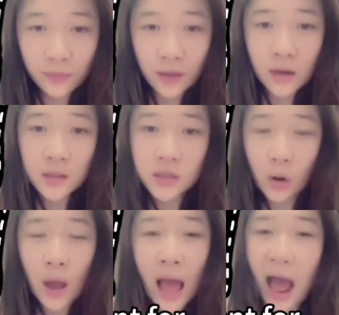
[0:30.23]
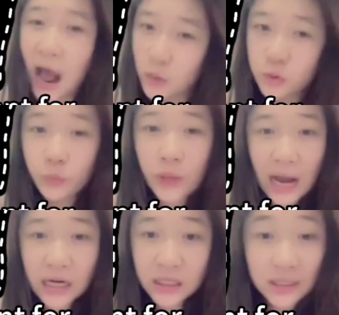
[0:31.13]
So how do we
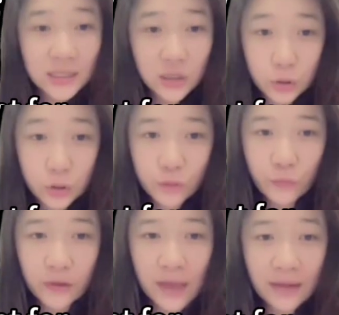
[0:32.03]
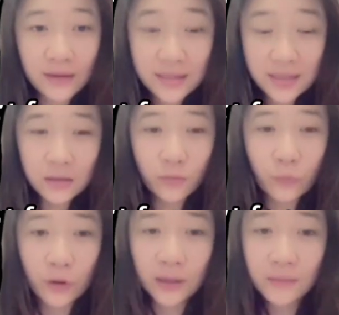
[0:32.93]
actually search for the antecedent for
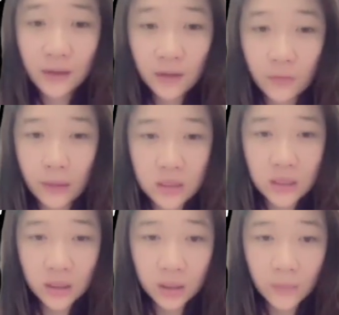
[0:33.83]
given information?